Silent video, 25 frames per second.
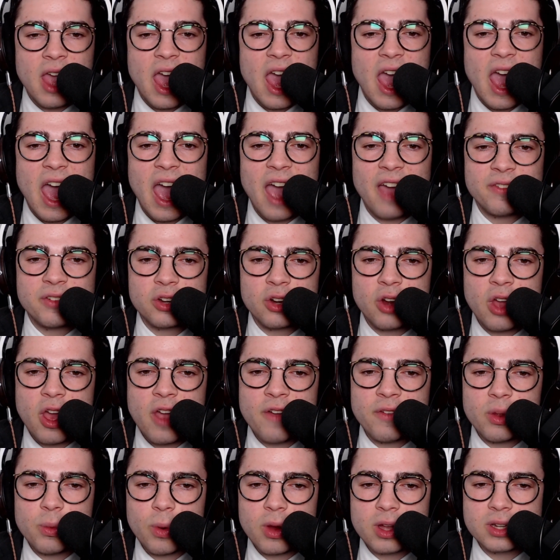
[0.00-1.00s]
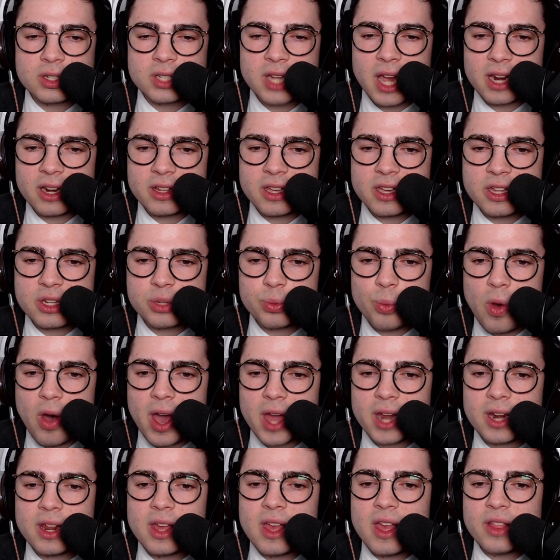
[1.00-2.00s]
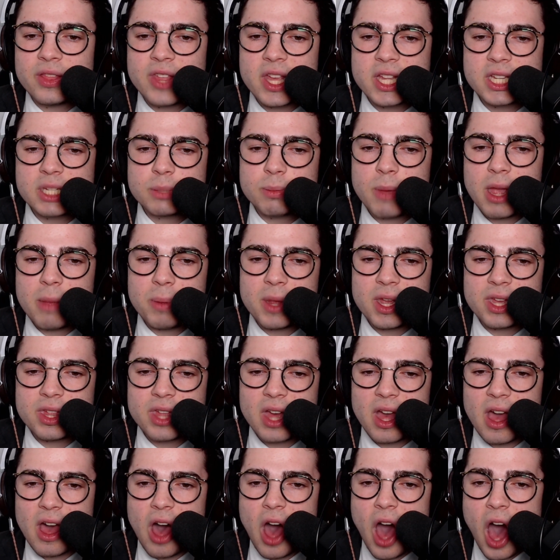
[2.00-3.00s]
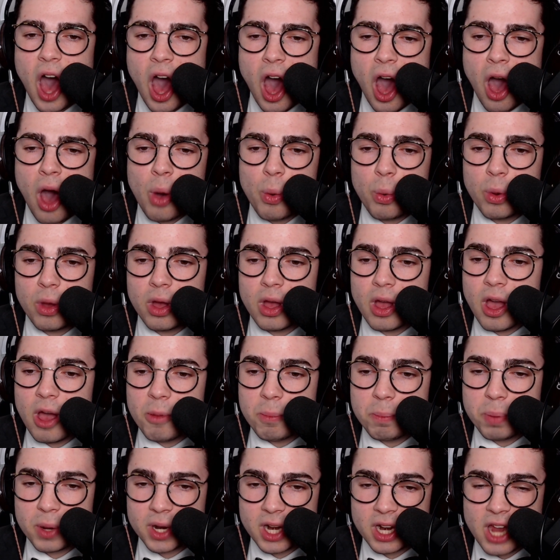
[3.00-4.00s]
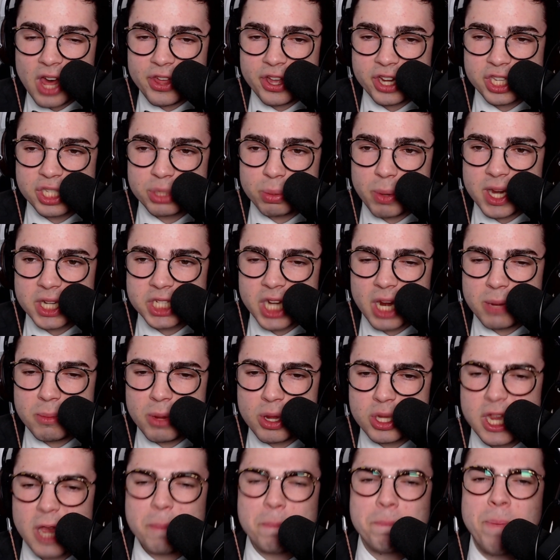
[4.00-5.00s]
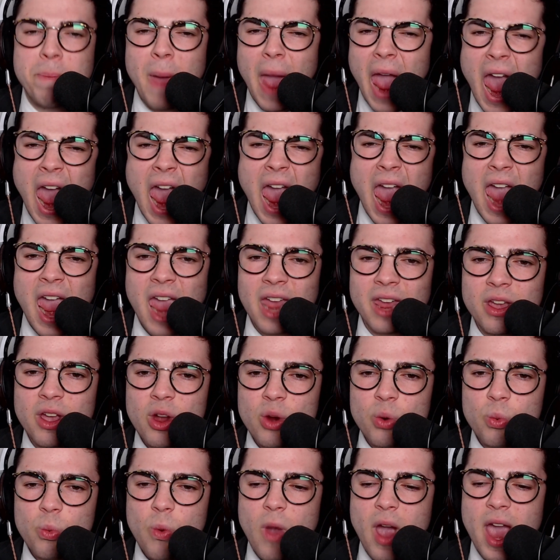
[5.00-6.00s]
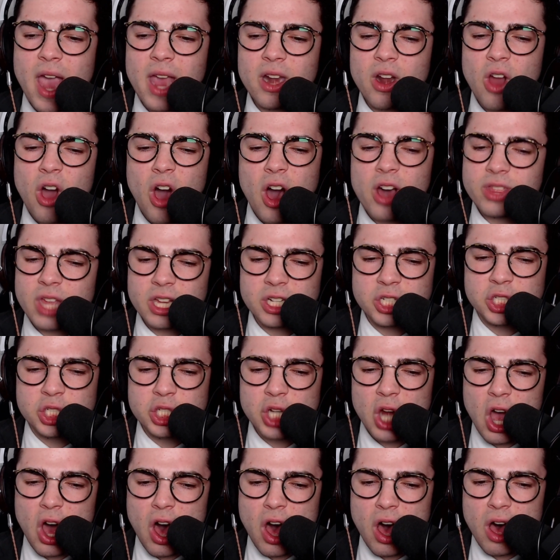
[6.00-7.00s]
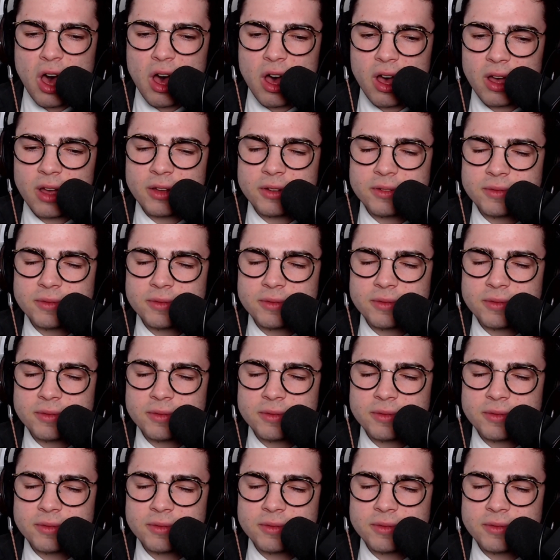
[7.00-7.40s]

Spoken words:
After every world title he's won, this may be the, oh, but another sweet chin music, bang, right on the jaw.